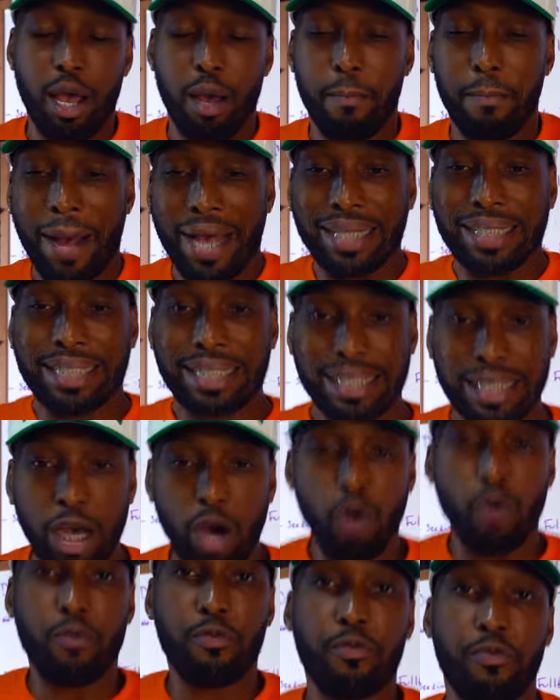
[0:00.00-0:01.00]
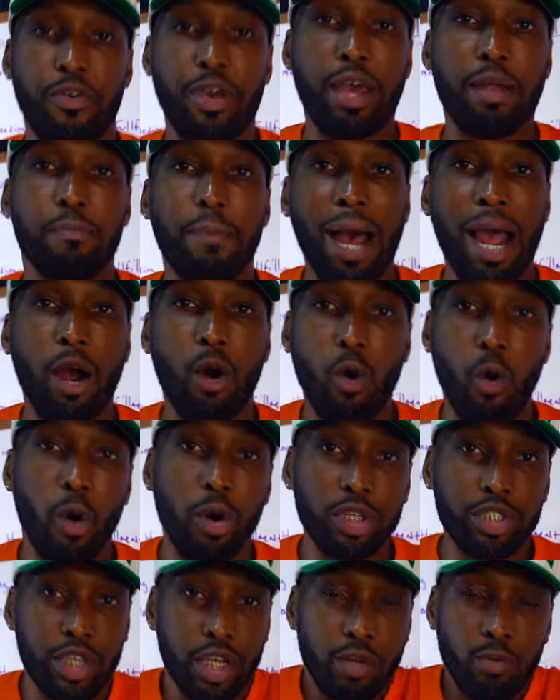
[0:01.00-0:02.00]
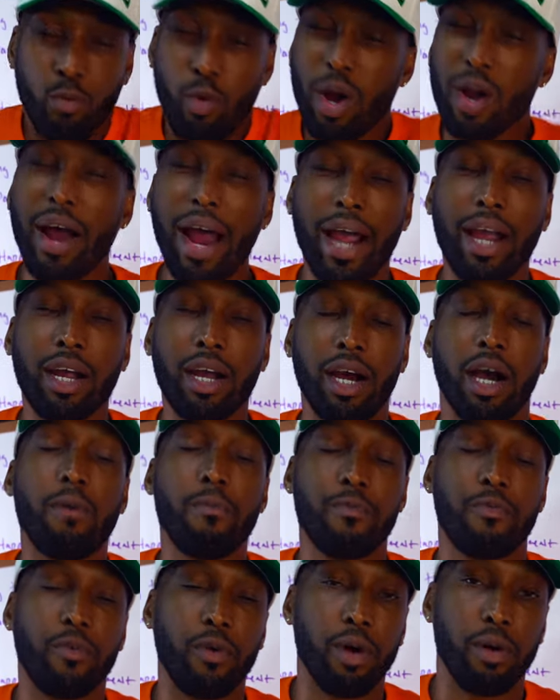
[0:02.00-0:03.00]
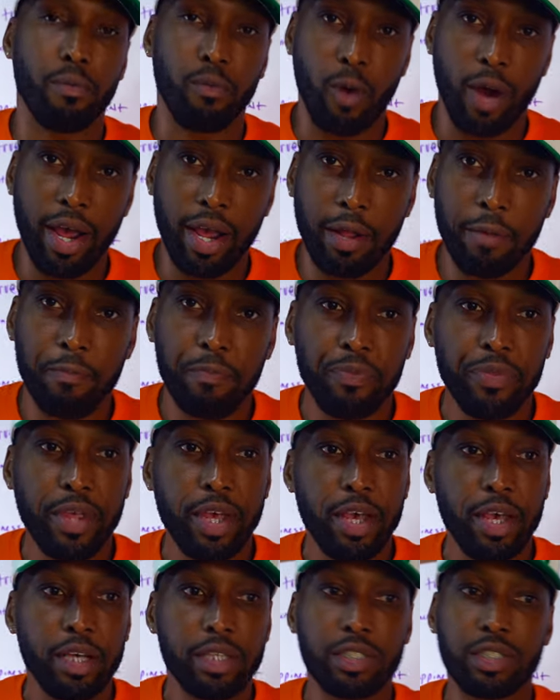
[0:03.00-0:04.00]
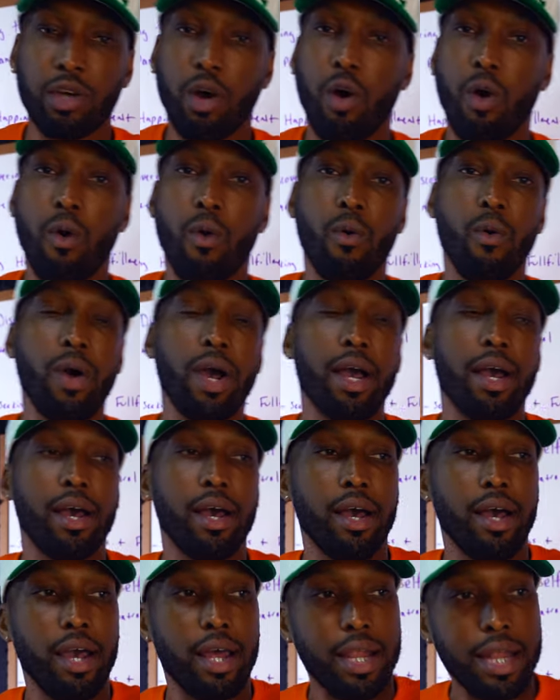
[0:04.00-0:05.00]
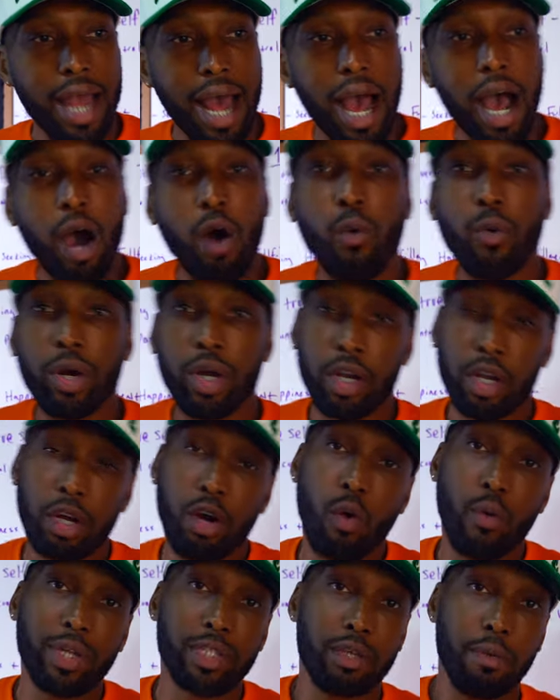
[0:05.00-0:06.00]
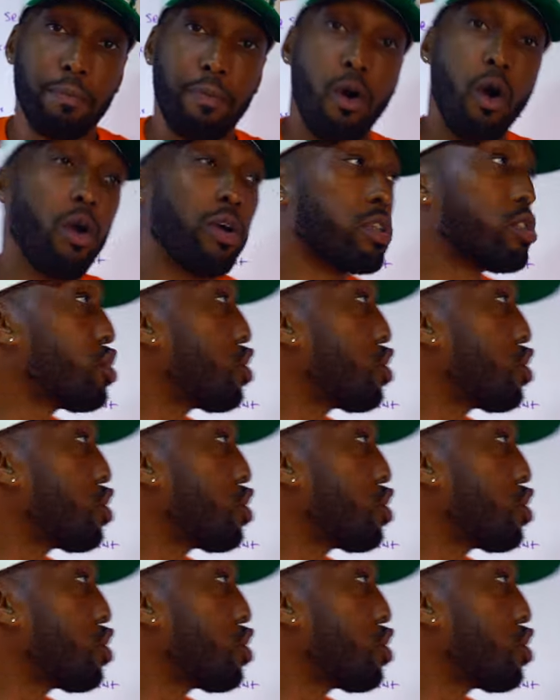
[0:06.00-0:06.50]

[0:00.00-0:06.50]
myself and my origin, where I come from, right? So now we're gonna go into part